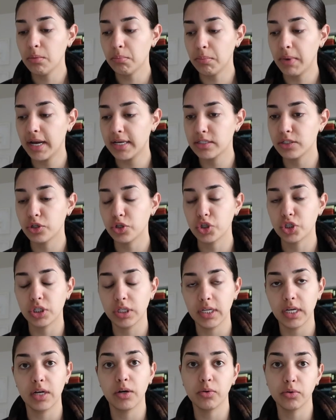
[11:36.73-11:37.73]
Mine's
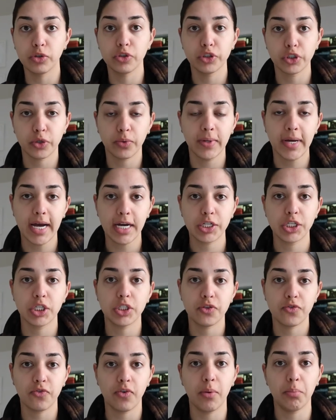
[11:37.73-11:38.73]
usually allergic
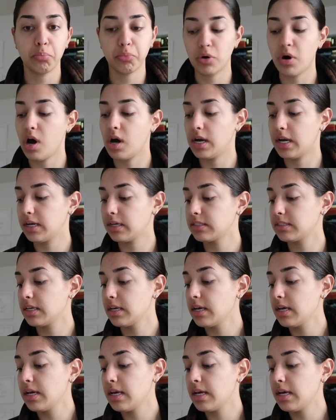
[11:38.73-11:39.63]
reactions from products.